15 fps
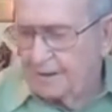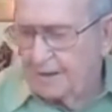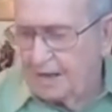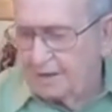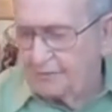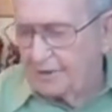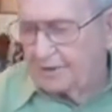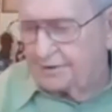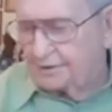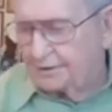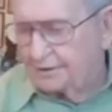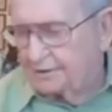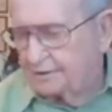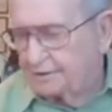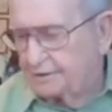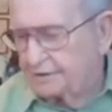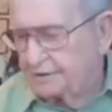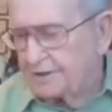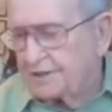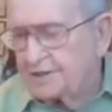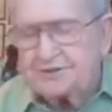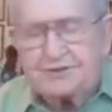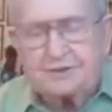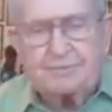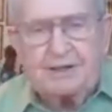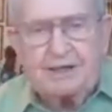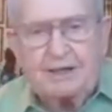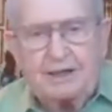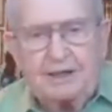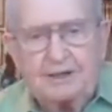uh, that needs to
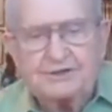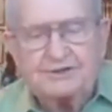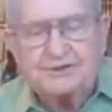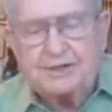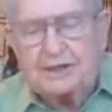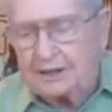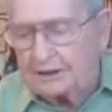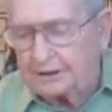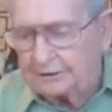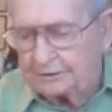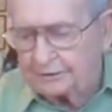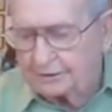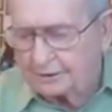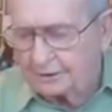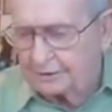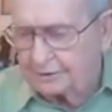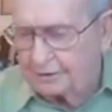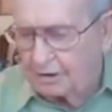be seen, and